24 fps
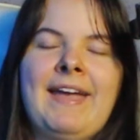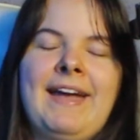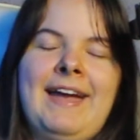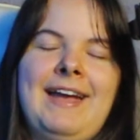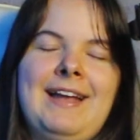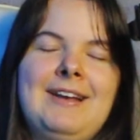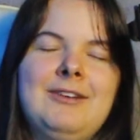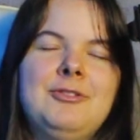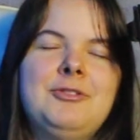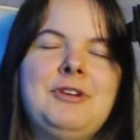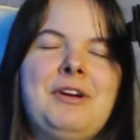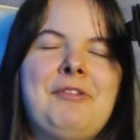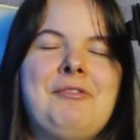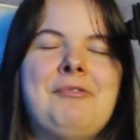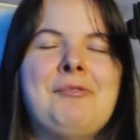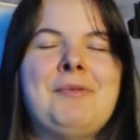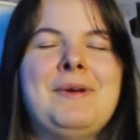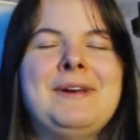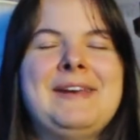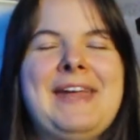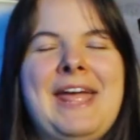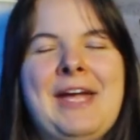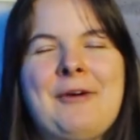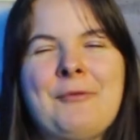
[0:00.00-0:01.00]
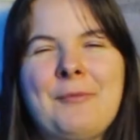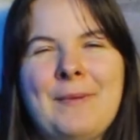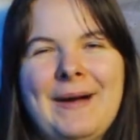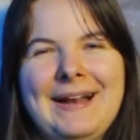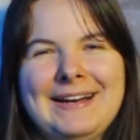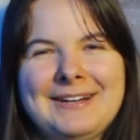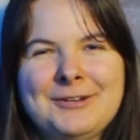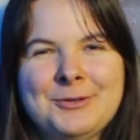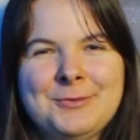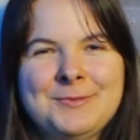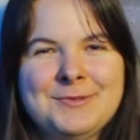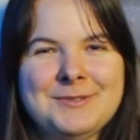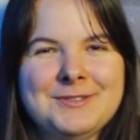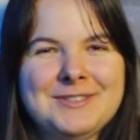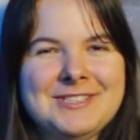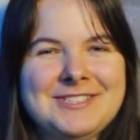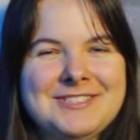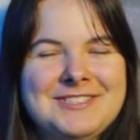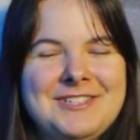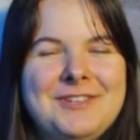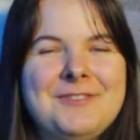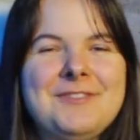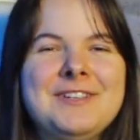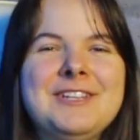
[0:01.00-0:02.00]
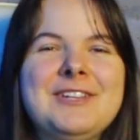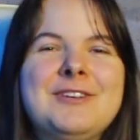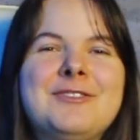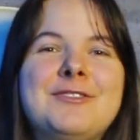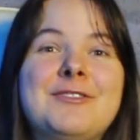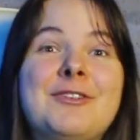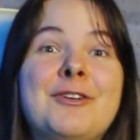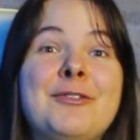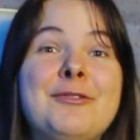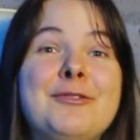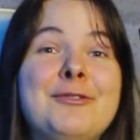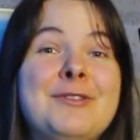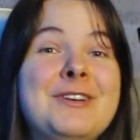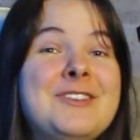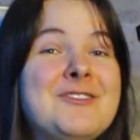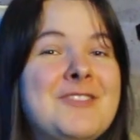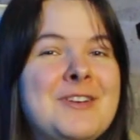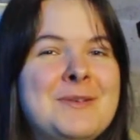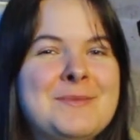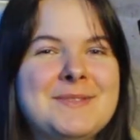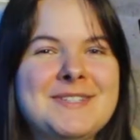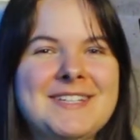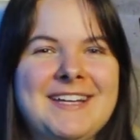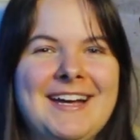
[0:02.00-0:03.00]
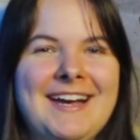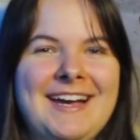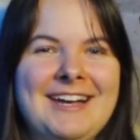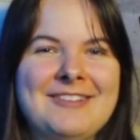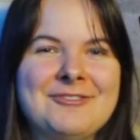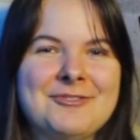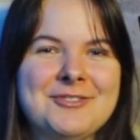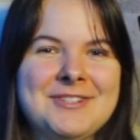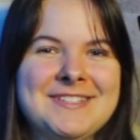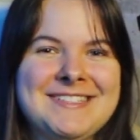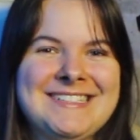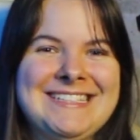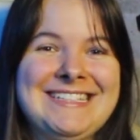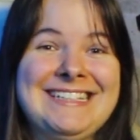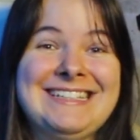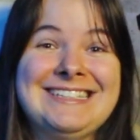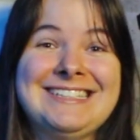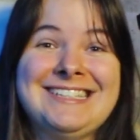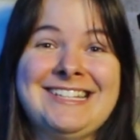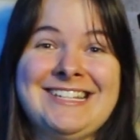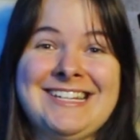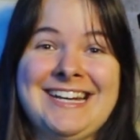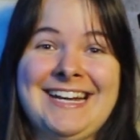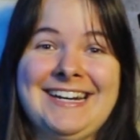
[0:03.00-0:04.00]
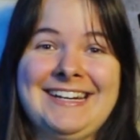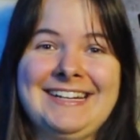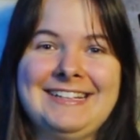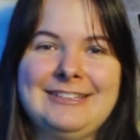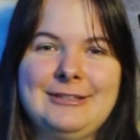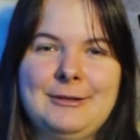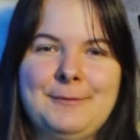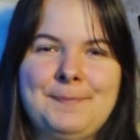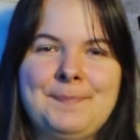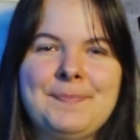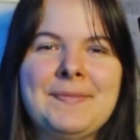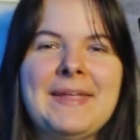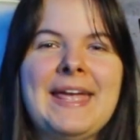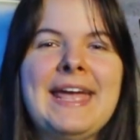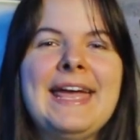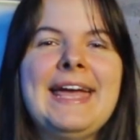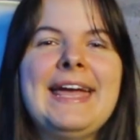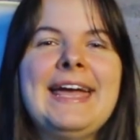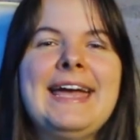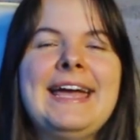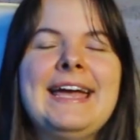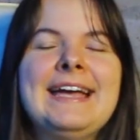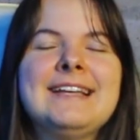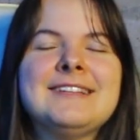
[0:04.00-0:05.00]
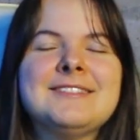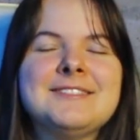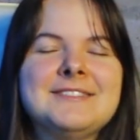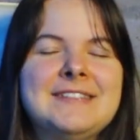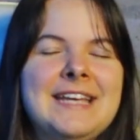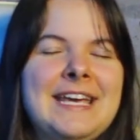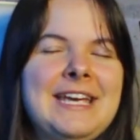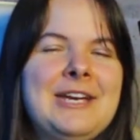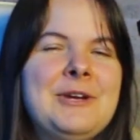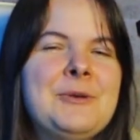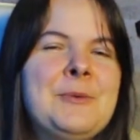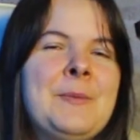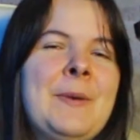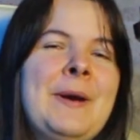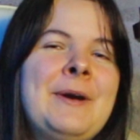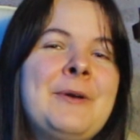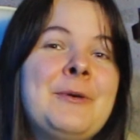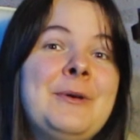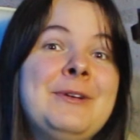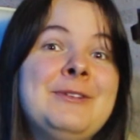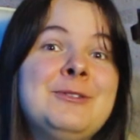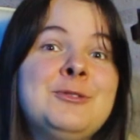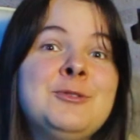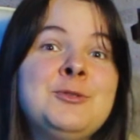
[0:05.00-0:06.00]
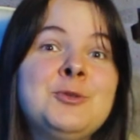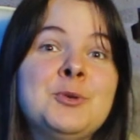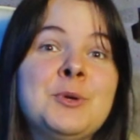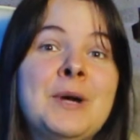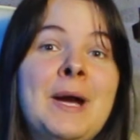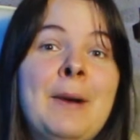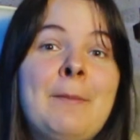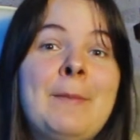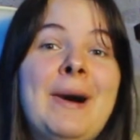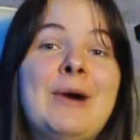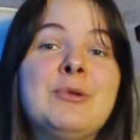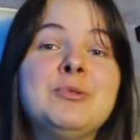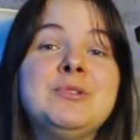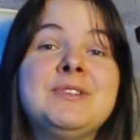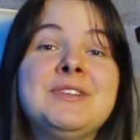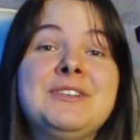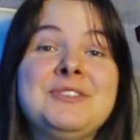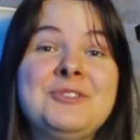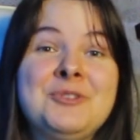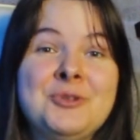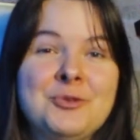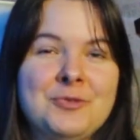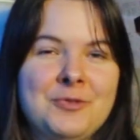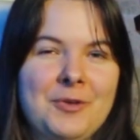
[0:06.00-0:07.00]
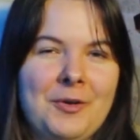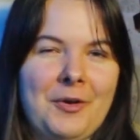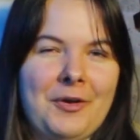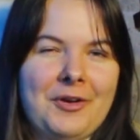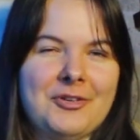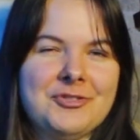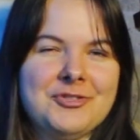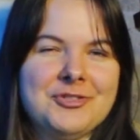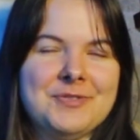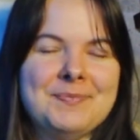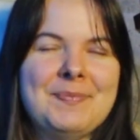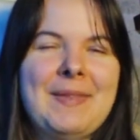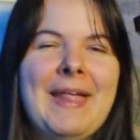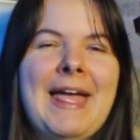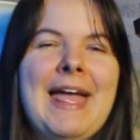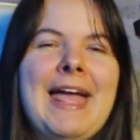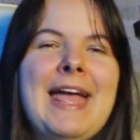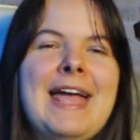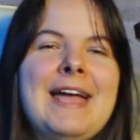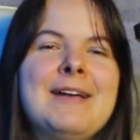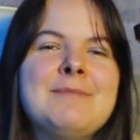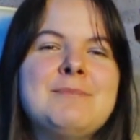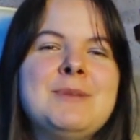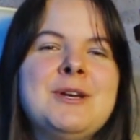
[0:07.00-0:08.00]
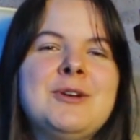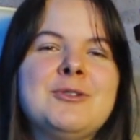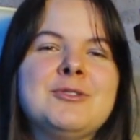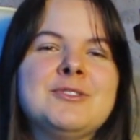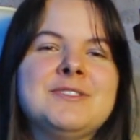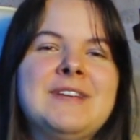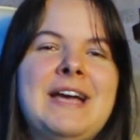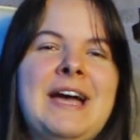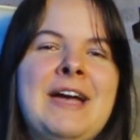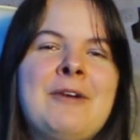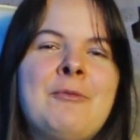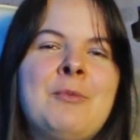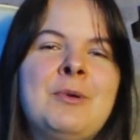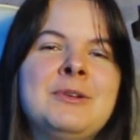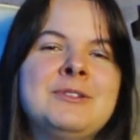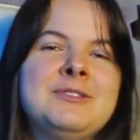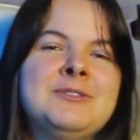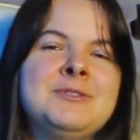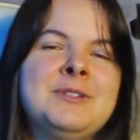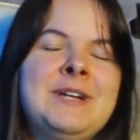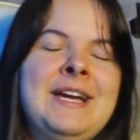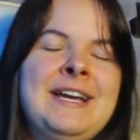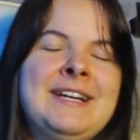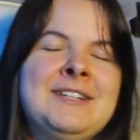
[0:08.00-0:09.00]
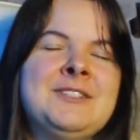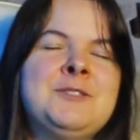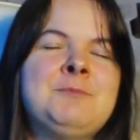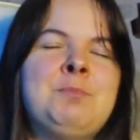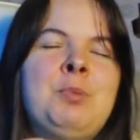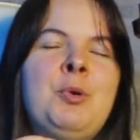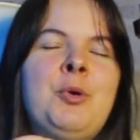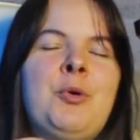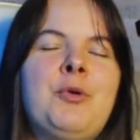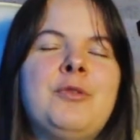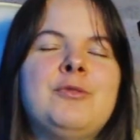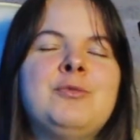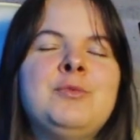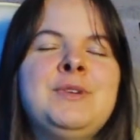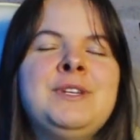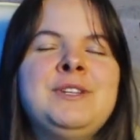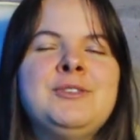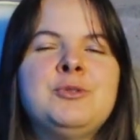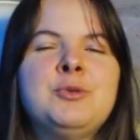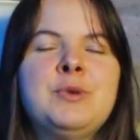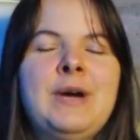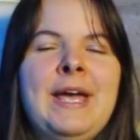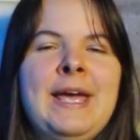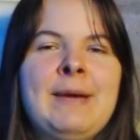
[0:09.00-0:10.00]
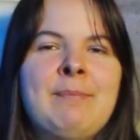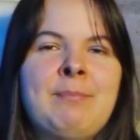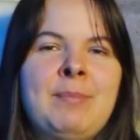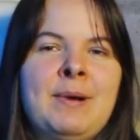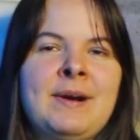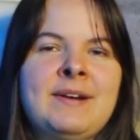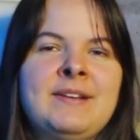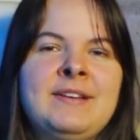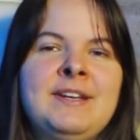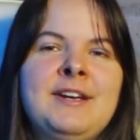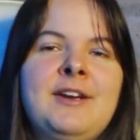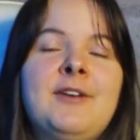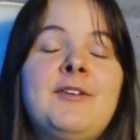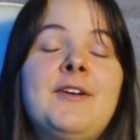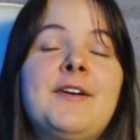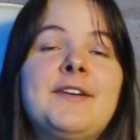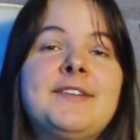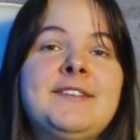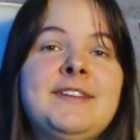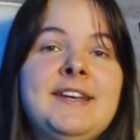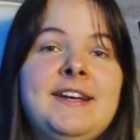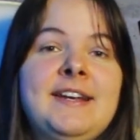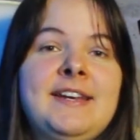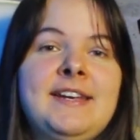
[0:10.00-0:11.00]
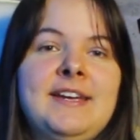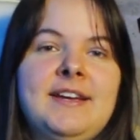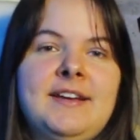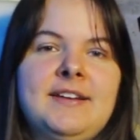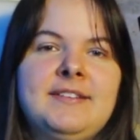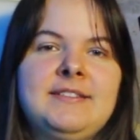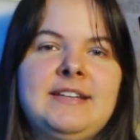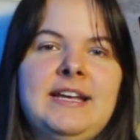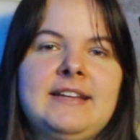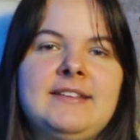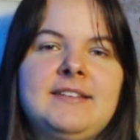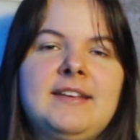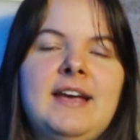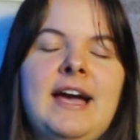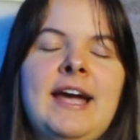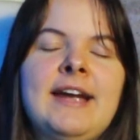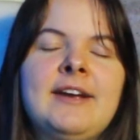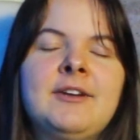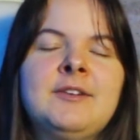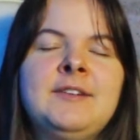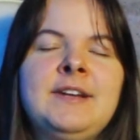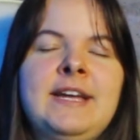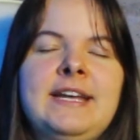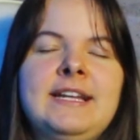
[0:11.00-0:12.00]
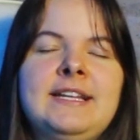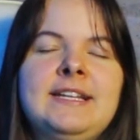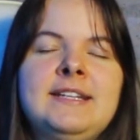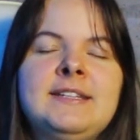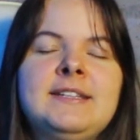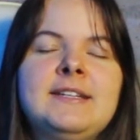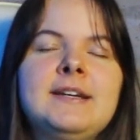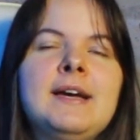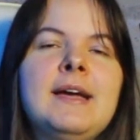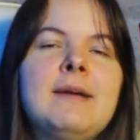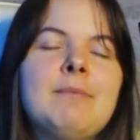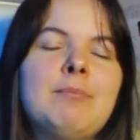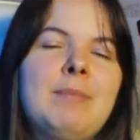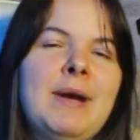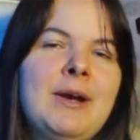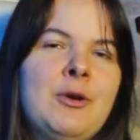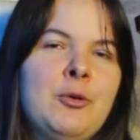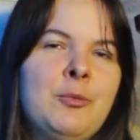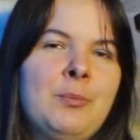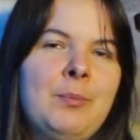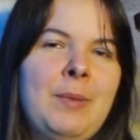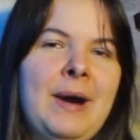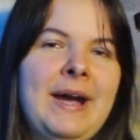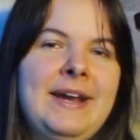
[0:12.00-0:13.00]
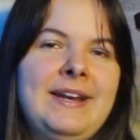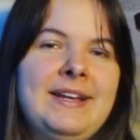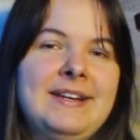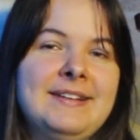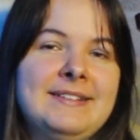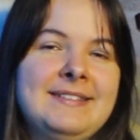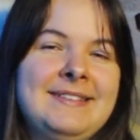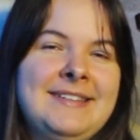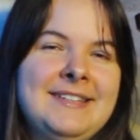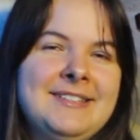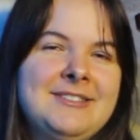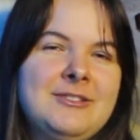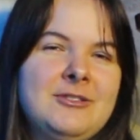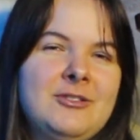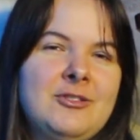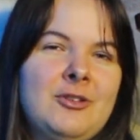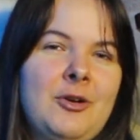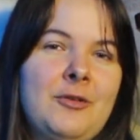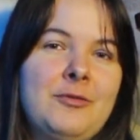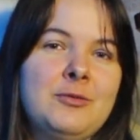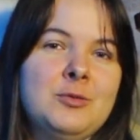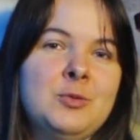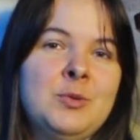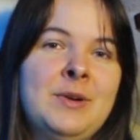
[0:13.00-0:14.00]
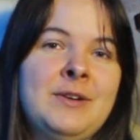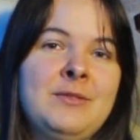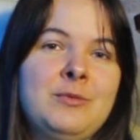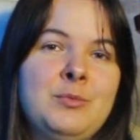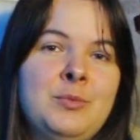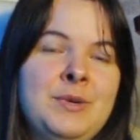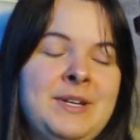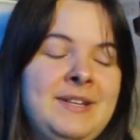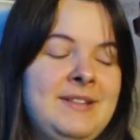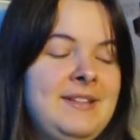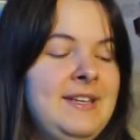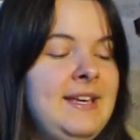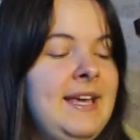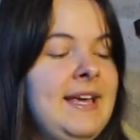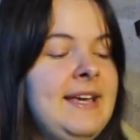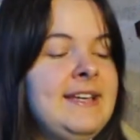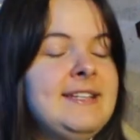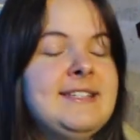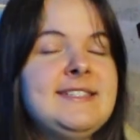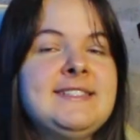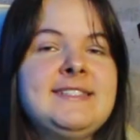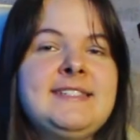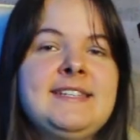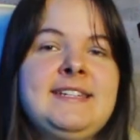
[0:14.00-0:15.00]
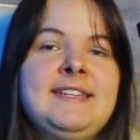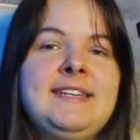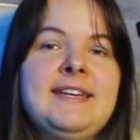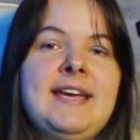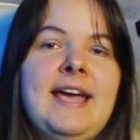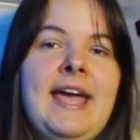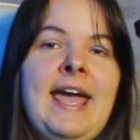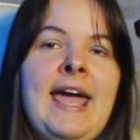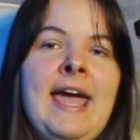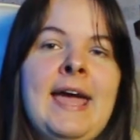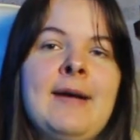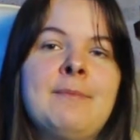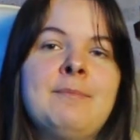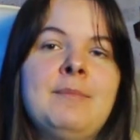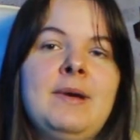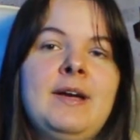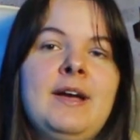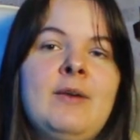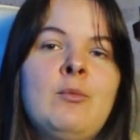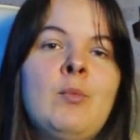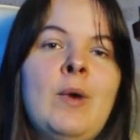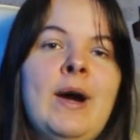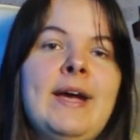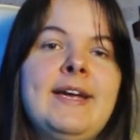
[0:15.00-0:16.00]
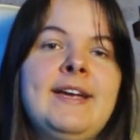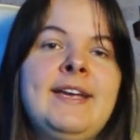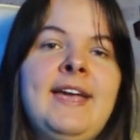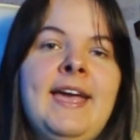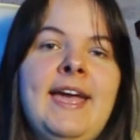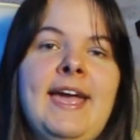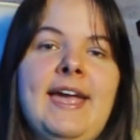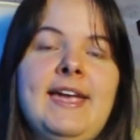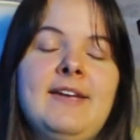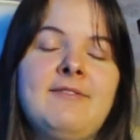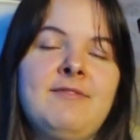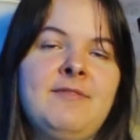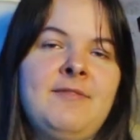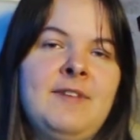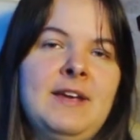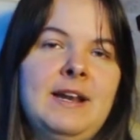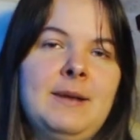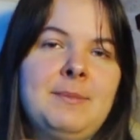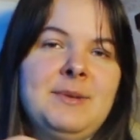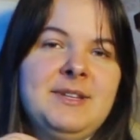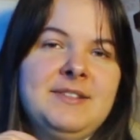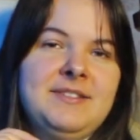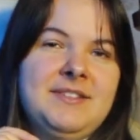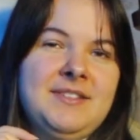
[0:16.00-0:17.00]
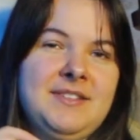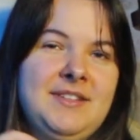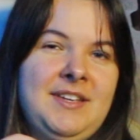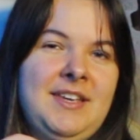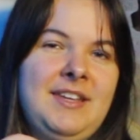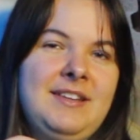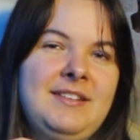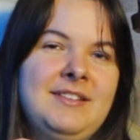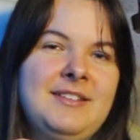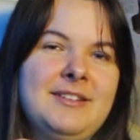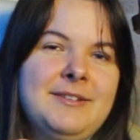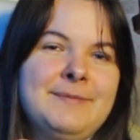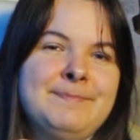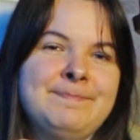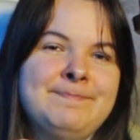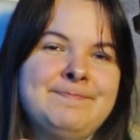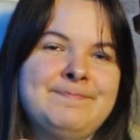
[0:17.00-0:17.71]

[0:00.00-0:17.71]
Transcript: Hello everyone and welcome to this new video from Free Dreams 106 channel. Today we're going to talk about HueForge, because I want to explore with you a particular technique that I created by combining this software with the CMYK filament kit.